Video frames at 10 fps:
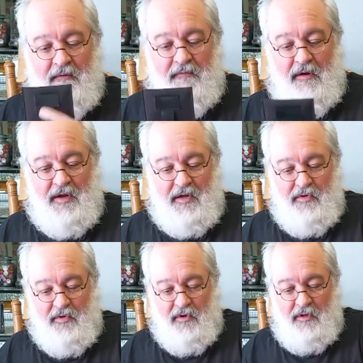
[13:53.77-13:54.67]
Very
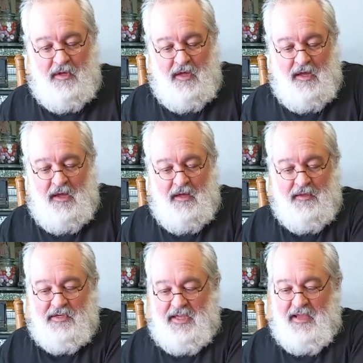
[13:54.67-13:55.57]
cool.
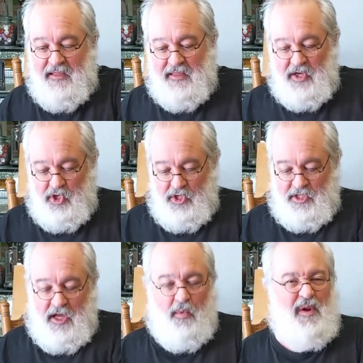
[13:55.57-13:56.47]
They're saying that they should have
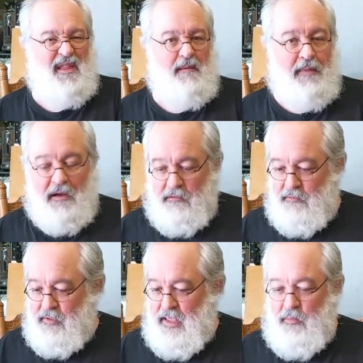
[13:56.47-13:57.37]
stuck one in the middle.
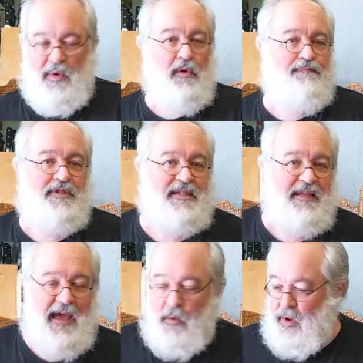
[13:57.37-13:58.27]
And we'll see
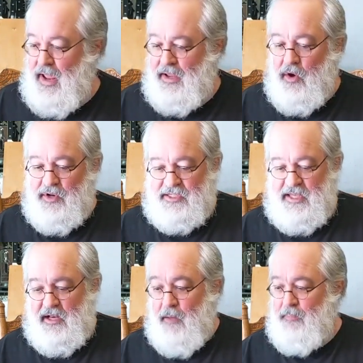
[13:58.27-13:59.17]
that when I go to
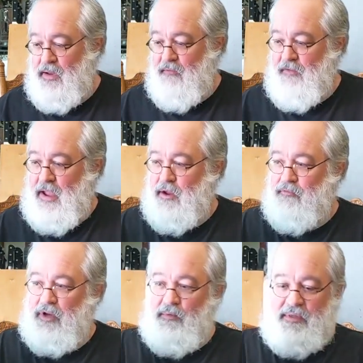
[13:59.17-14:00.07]
set up and if I
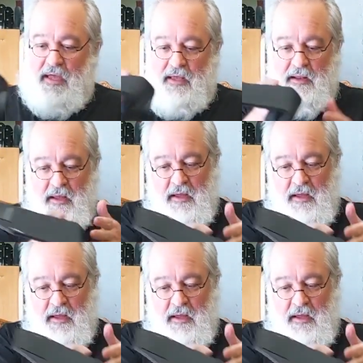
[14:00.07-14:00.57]
agree with that.